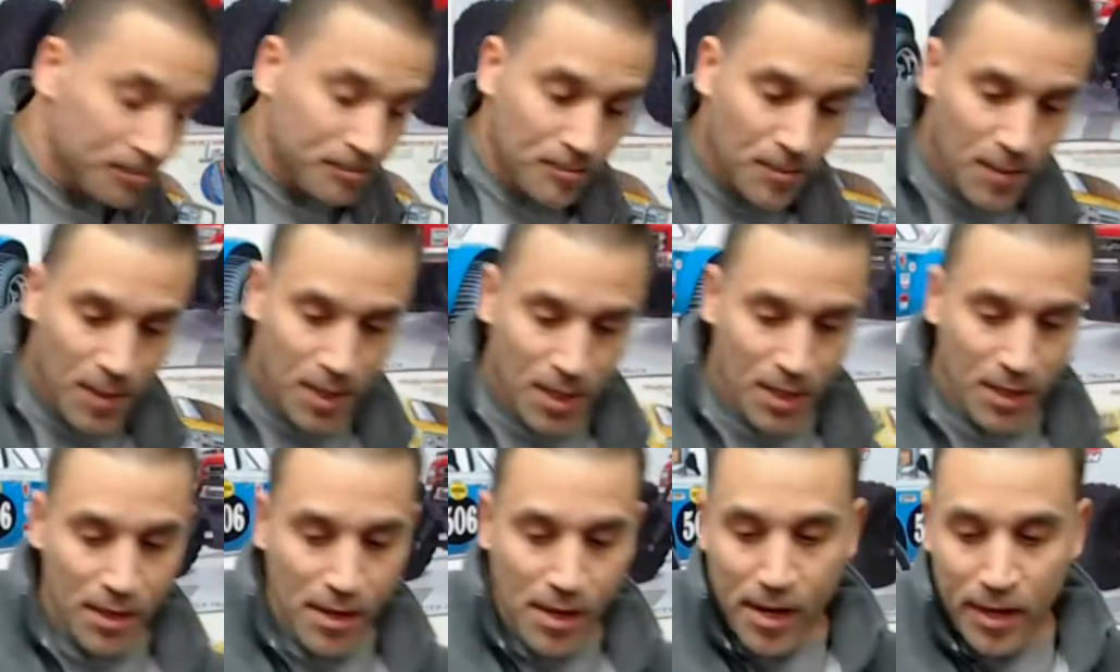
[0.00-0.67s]
I'm
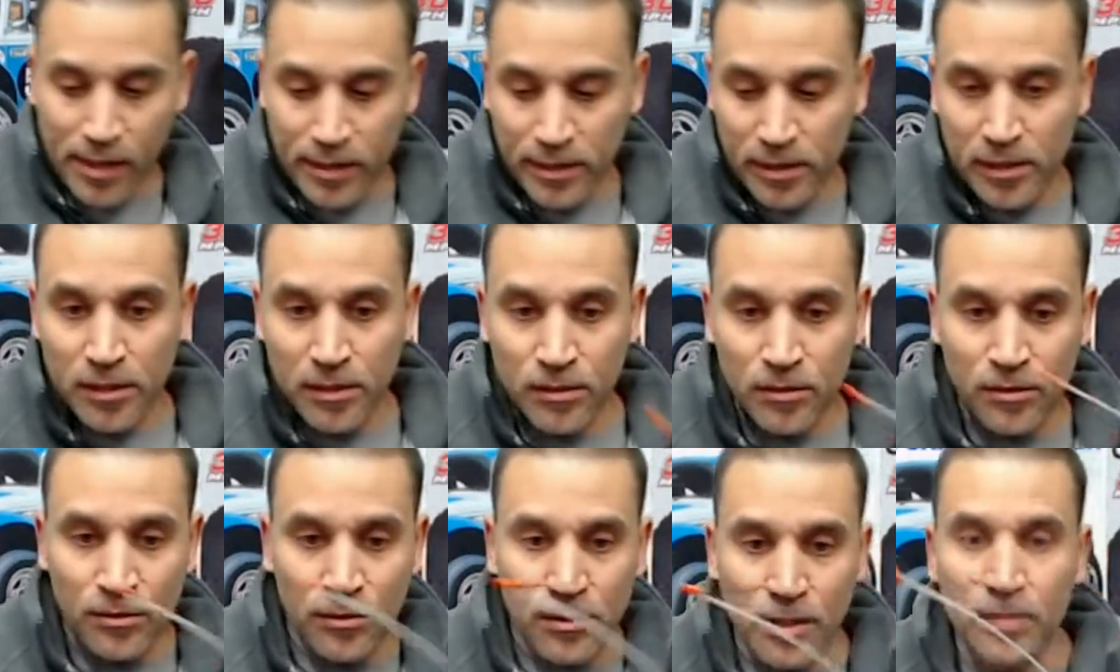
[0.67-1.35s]
gonna
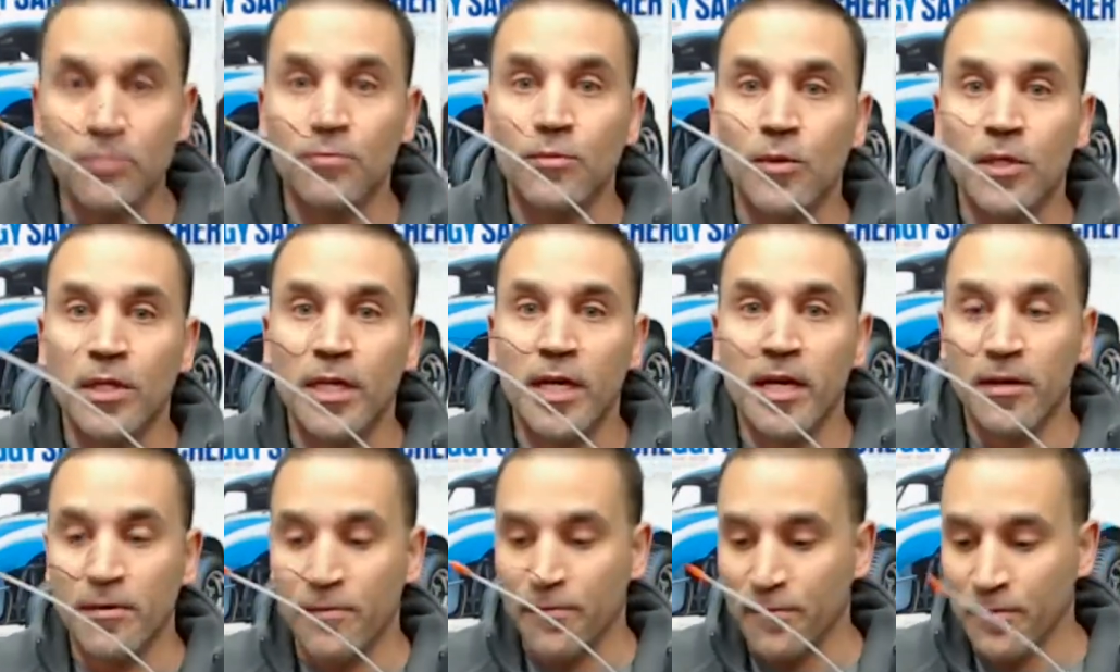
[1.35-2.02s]
do this one
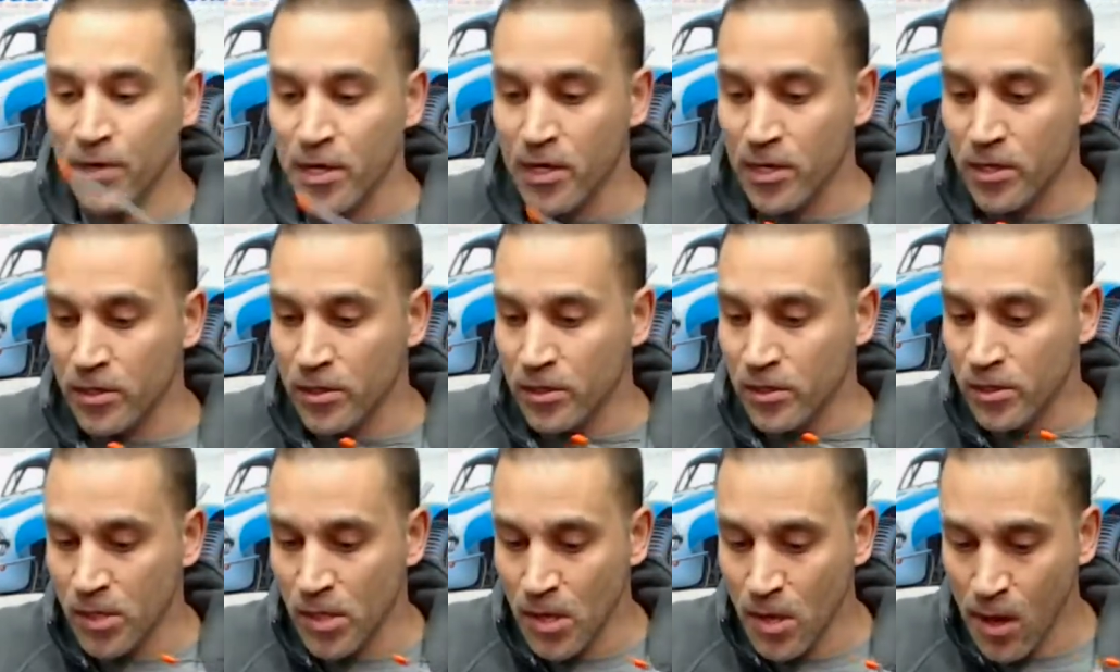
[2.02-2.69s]
here
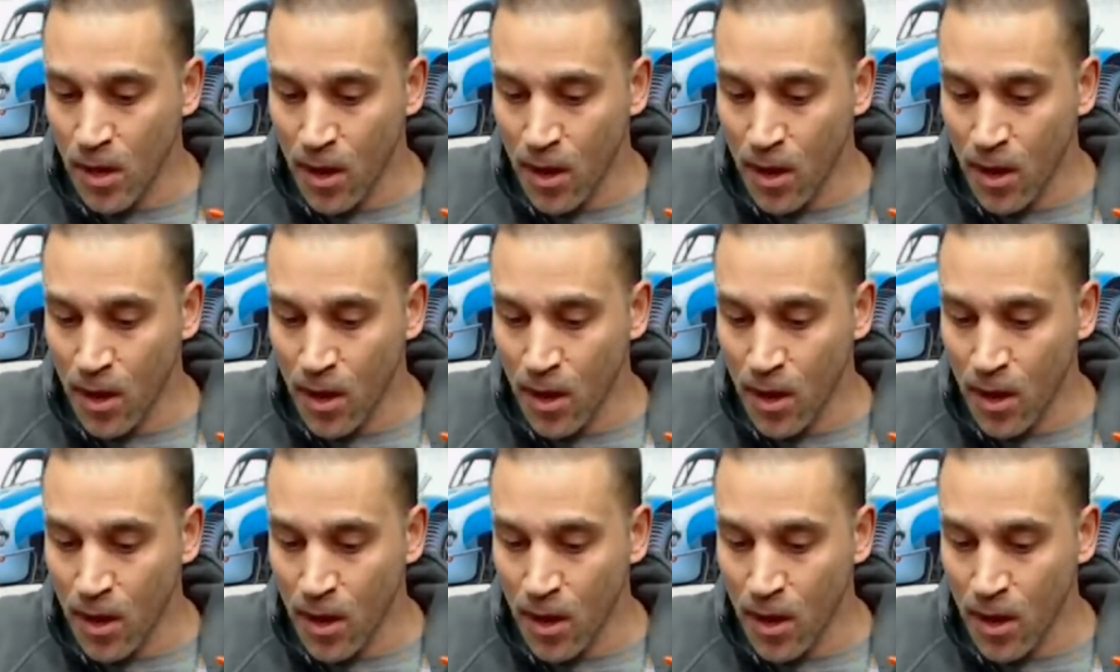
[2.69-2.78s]
first.